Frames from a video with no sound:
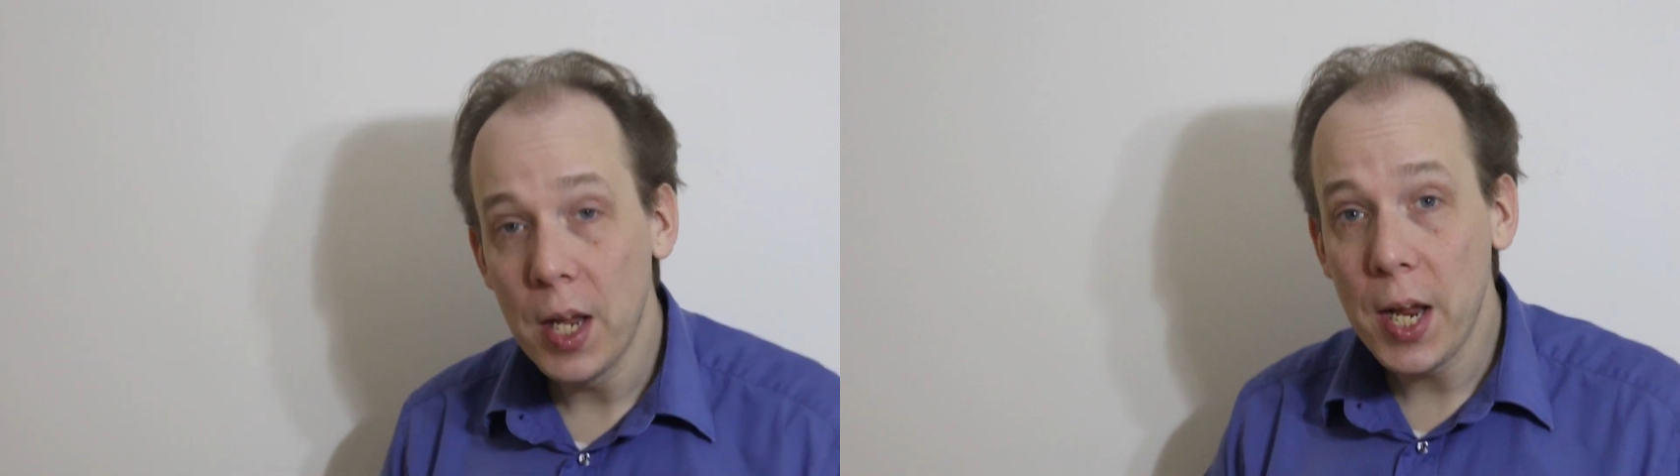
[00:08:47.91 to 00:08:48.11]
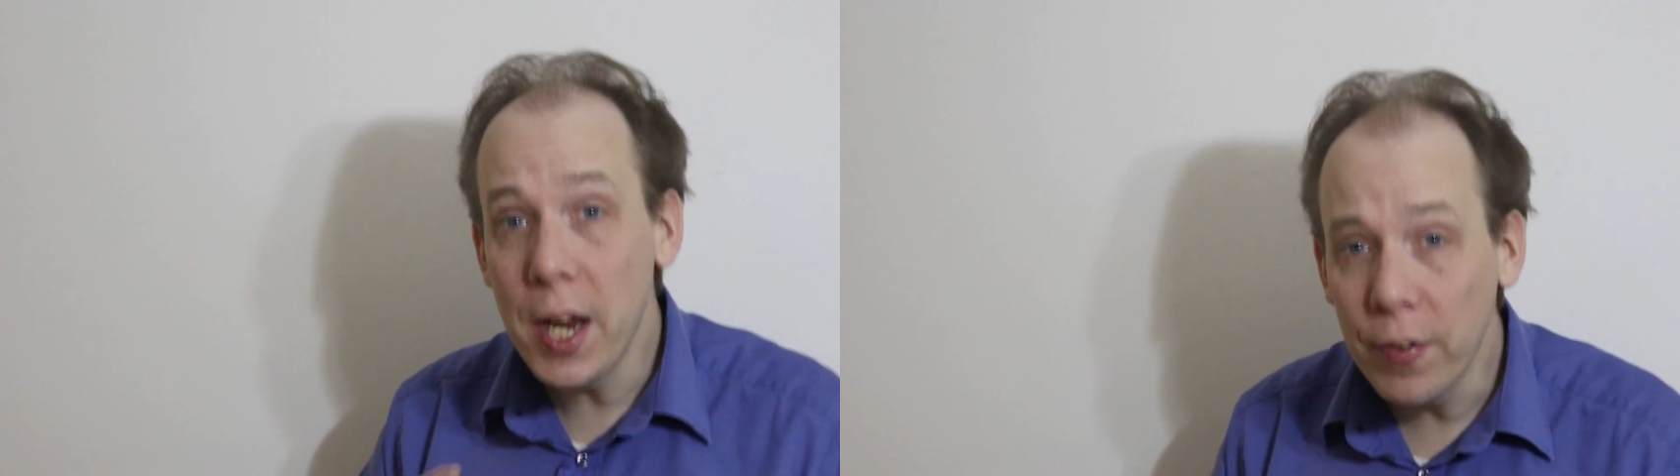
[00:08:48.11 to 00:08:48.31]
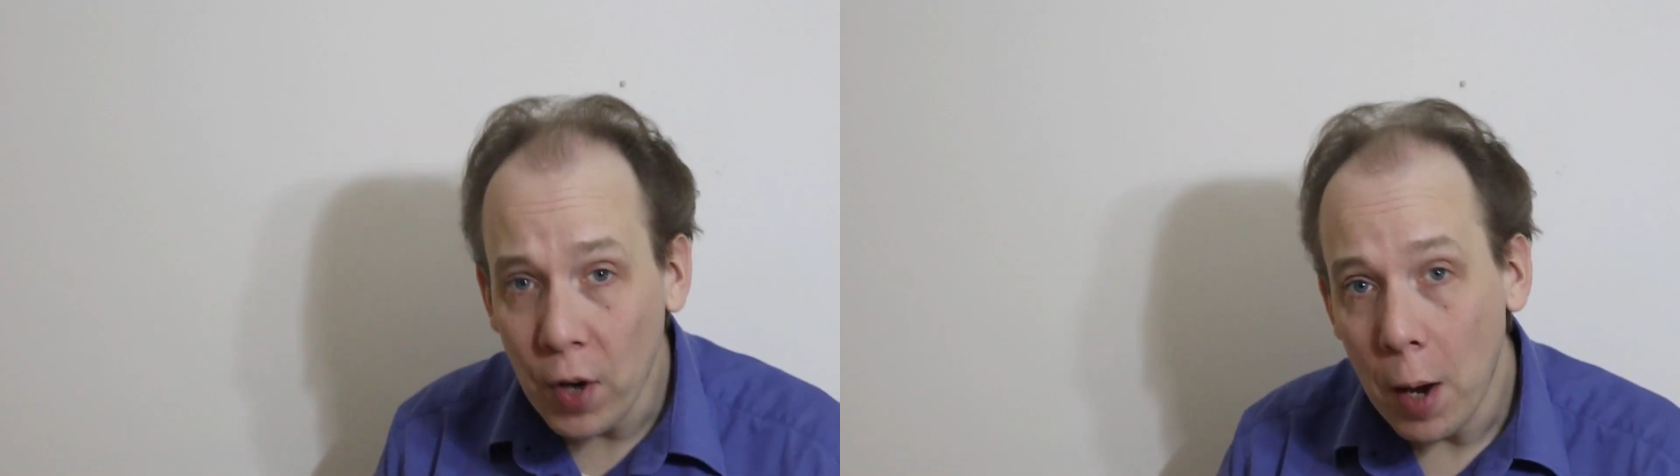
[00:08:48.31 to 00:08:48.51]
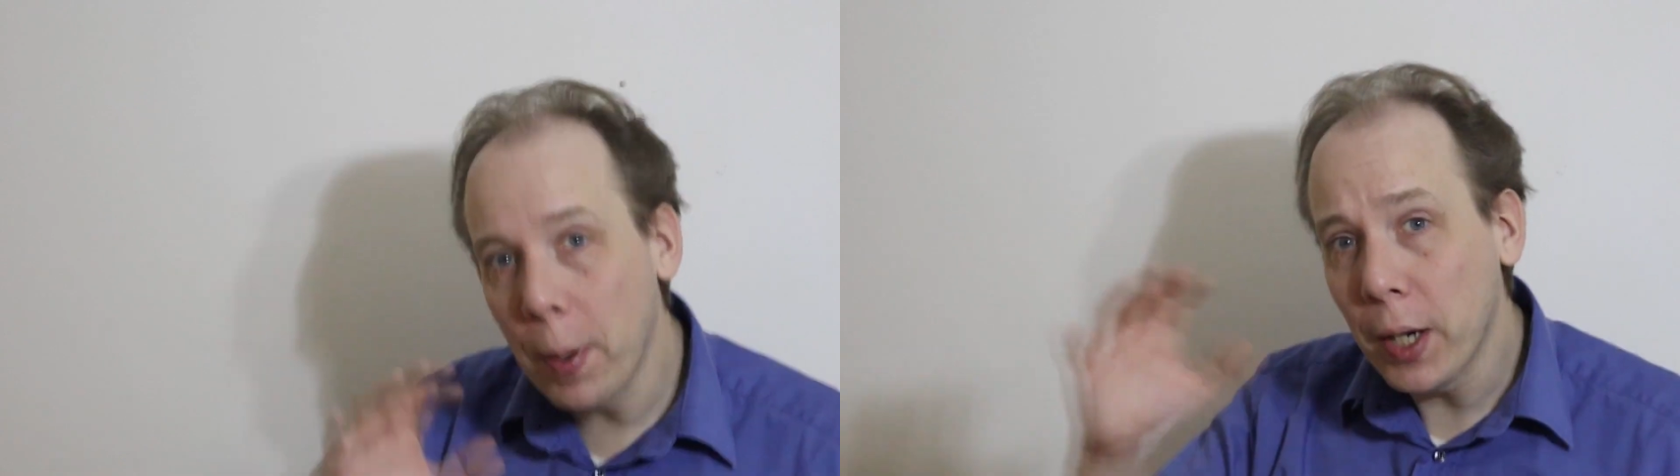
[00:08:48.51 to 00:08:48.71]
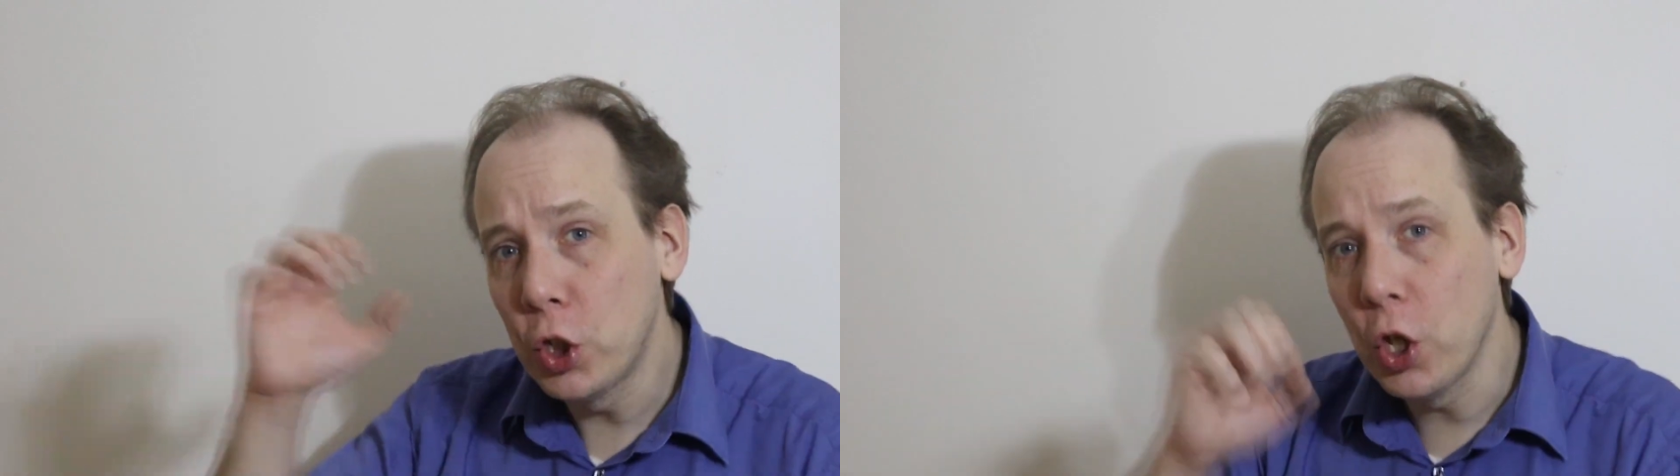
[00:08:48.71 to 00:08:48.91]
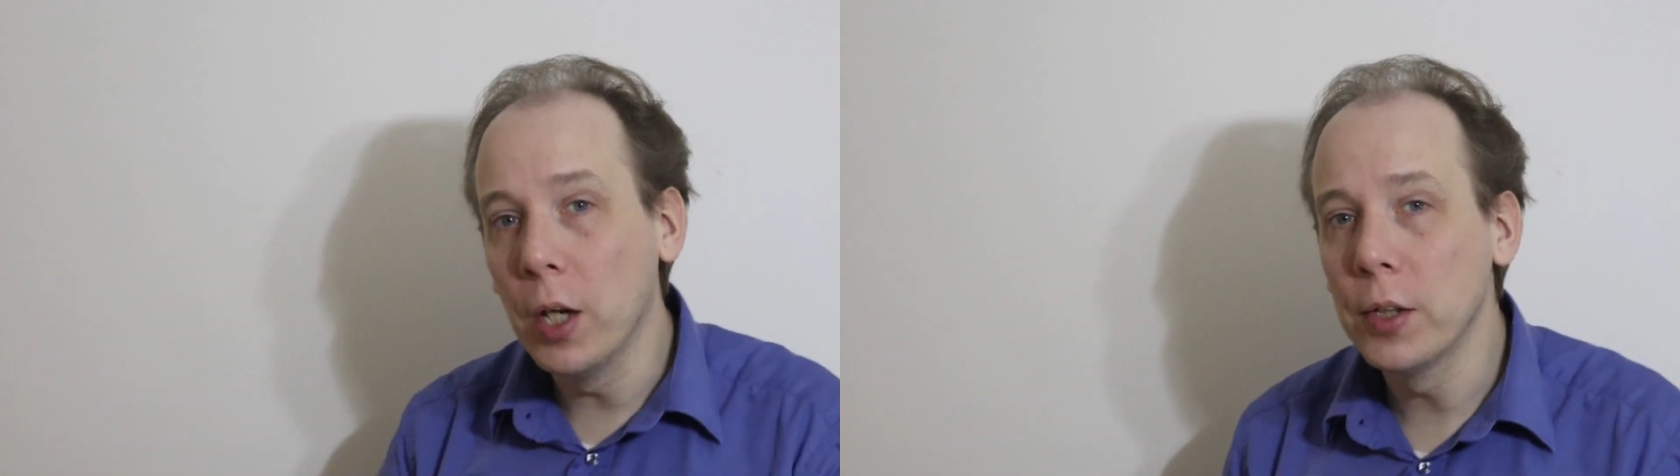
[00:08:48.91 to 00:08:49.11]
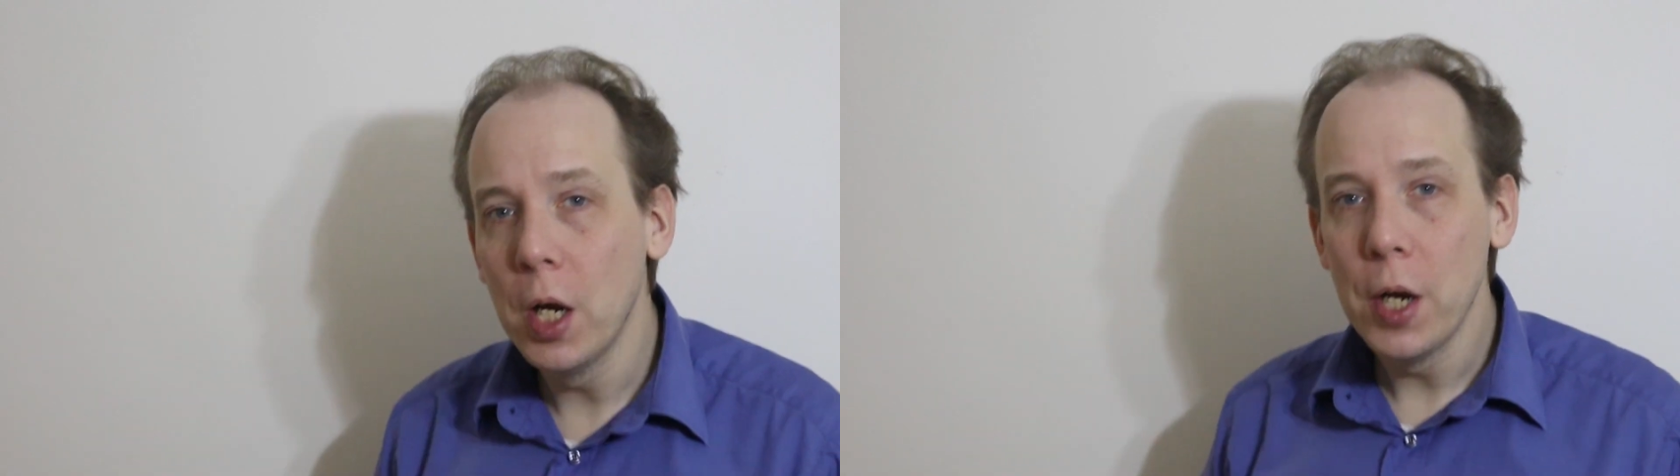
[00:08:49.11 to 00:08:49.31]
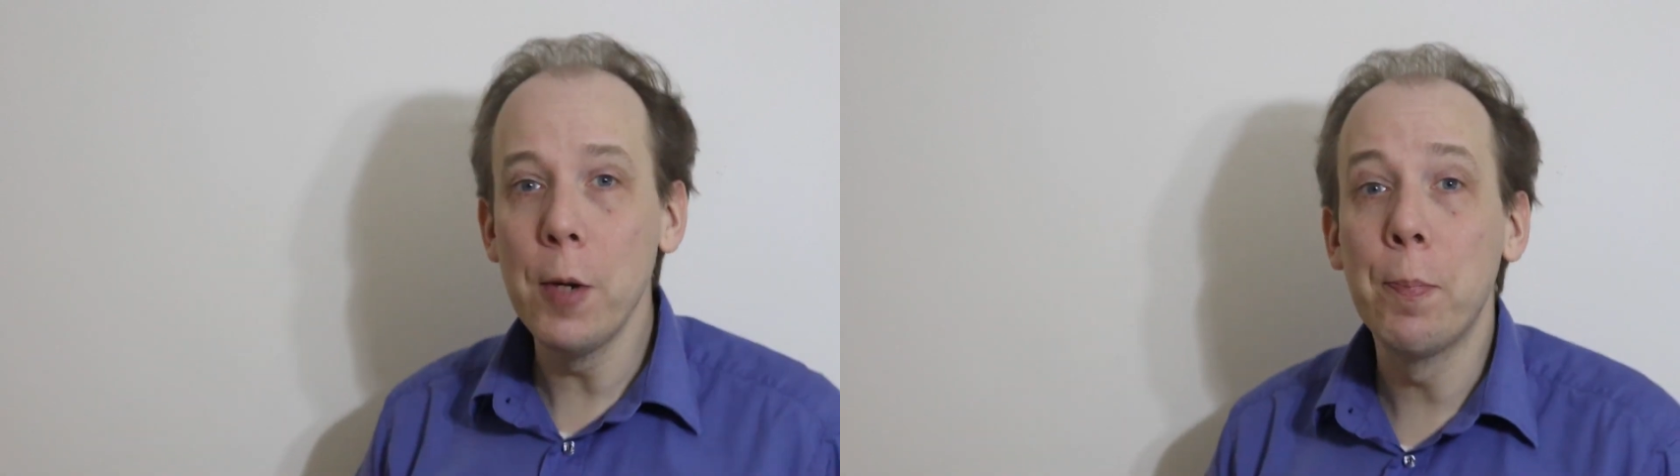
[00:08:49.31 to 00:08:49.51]
If, by chance,
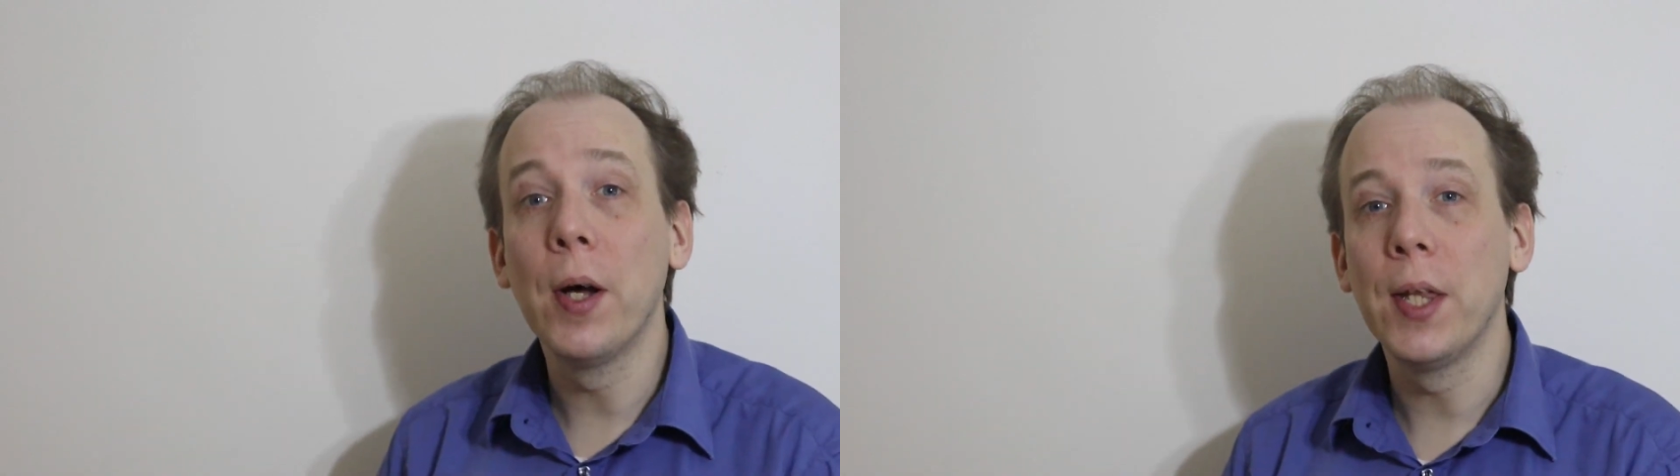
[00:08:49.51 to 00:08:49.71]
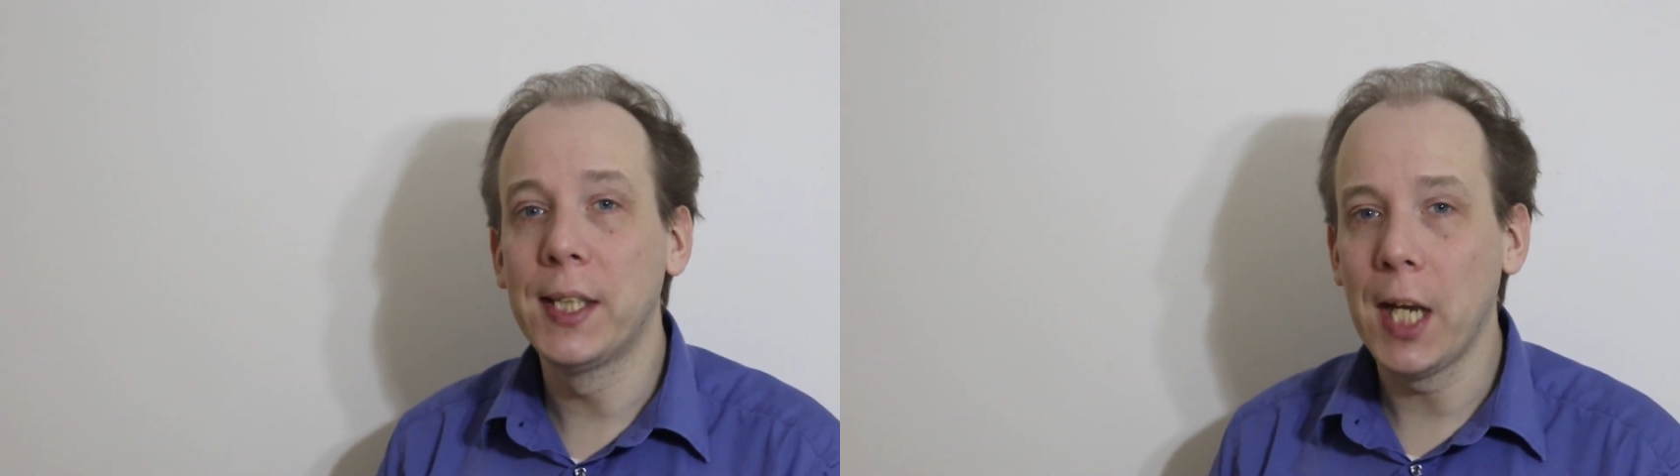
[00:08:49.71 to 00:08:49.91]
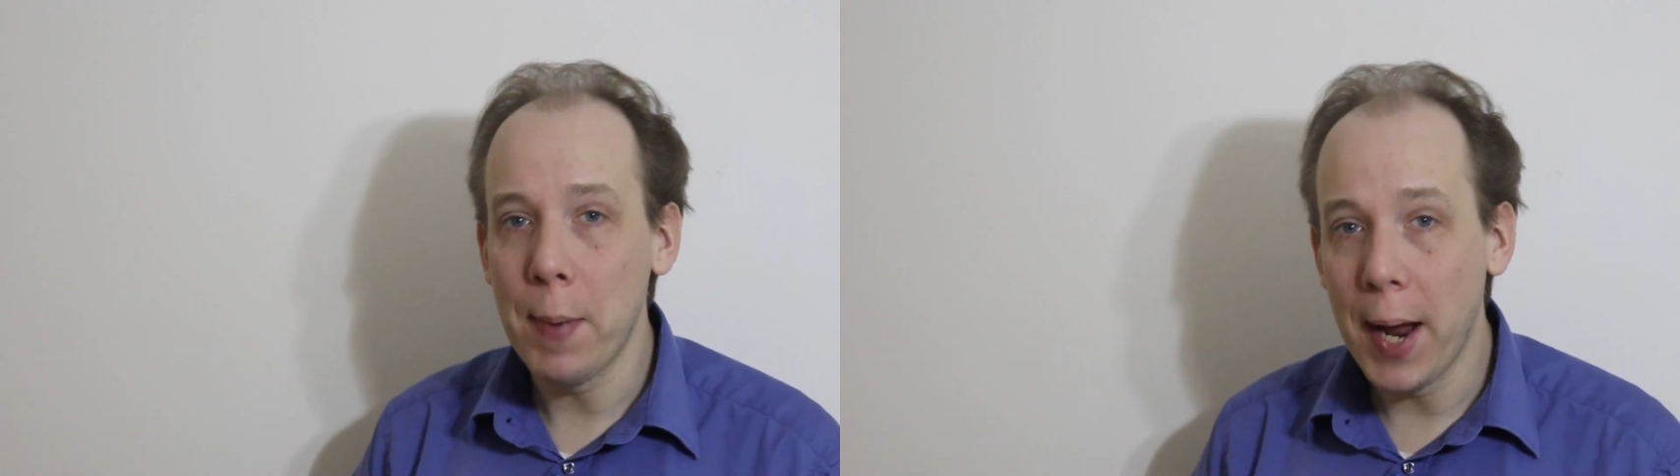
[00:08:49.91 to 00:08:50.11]
you buy the same